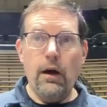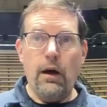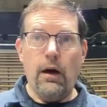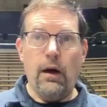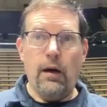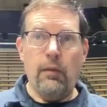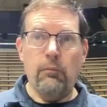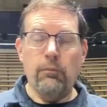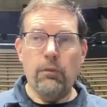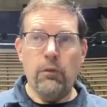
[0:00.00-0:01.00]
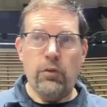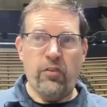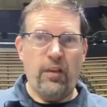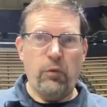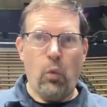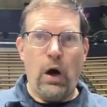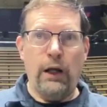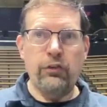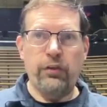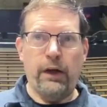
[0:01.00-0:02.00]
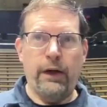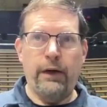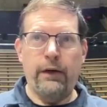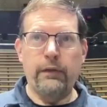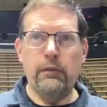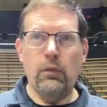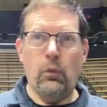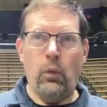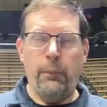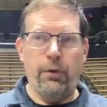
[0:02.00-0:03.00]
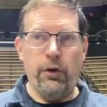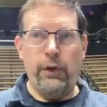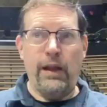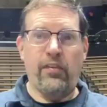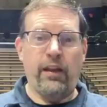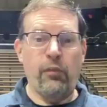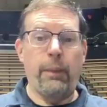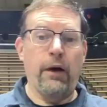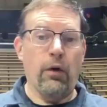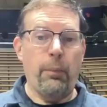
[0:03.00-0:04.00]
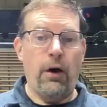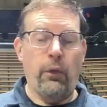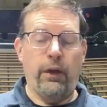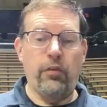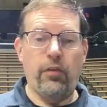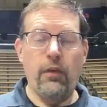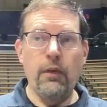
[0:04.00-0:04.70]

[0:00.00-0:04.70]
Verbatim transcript: Um, just something to watch. Uh, when Purdue gets against better opponents,